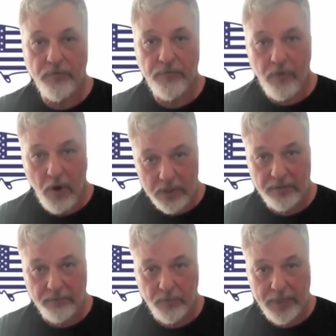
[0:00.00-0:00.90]
false
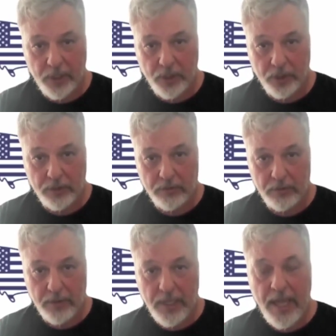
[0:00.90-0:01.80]
information,
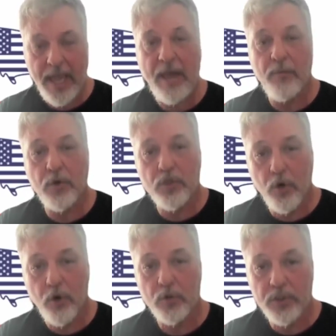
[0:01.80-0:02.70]
and we're
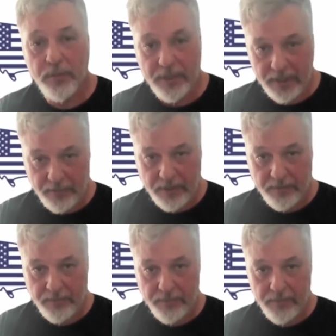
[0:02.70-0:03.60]
told to believe it.
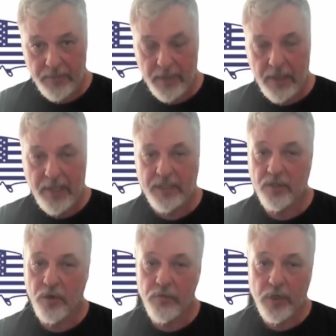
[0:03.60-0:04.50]
And
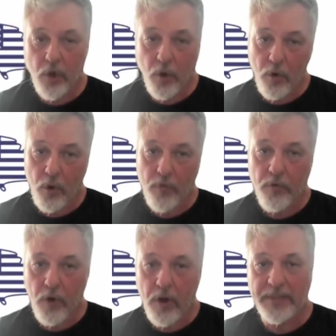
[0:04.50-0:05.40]
so if we go
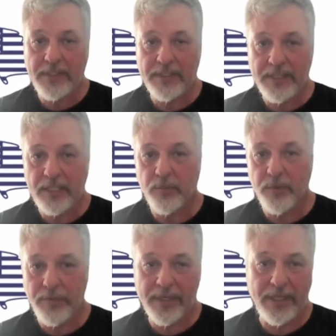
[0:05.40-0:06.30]
over all these things,
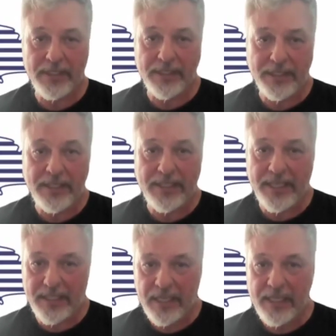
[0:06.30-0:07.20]
we begin to see
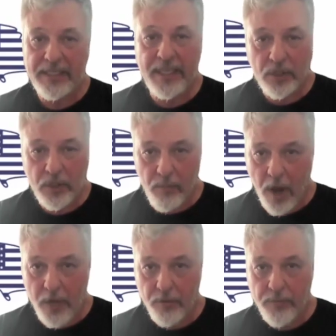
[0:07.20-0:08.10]
that there's a
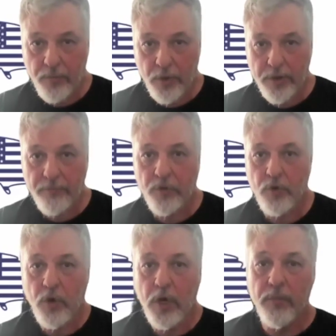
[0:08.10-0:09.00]
moderate point of
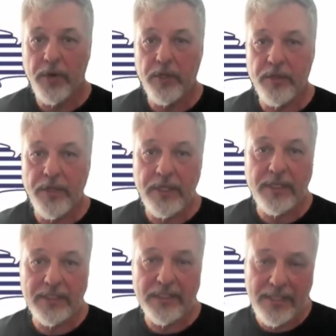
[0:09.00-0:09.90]
view. But the thing
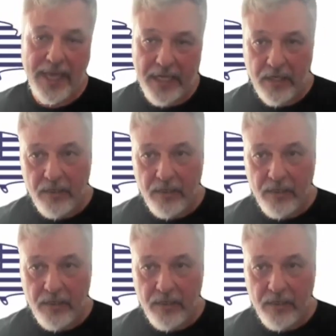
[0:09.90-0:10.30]
is that